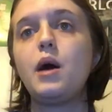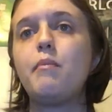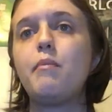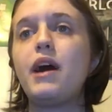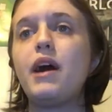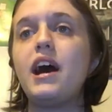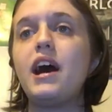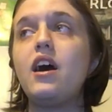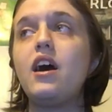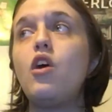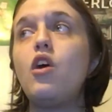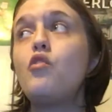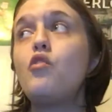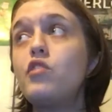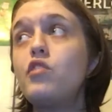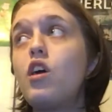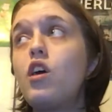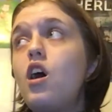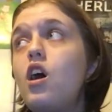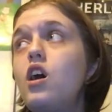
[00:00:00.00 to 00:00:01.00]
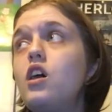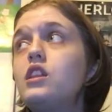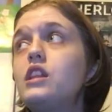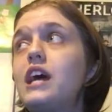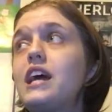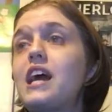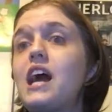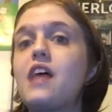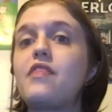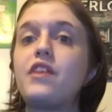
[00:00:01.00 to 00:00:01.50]
But overall,
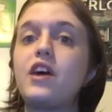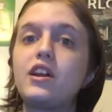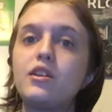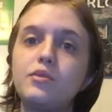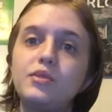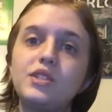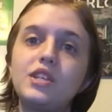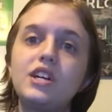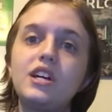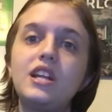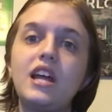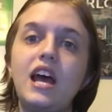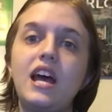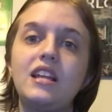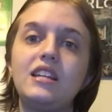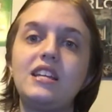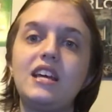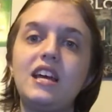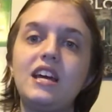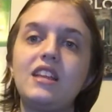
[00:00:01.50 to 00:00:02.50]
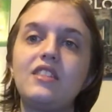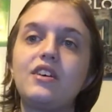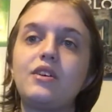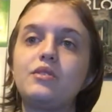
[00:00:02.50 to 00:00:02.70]
like, I thought it was a good ending.